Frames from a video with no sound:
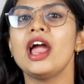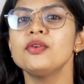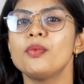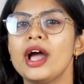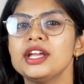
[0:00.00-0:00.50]

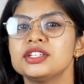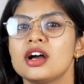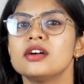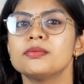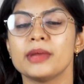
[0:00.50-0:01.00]
and
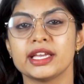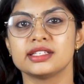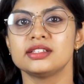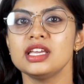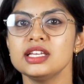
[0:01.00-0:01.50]
Wireshark makes
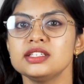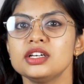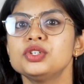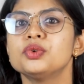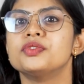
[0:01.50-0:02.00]
it
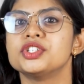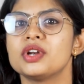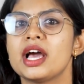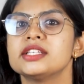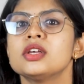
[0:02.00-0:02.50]
easier to
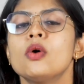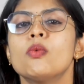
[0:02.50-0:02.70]
visualize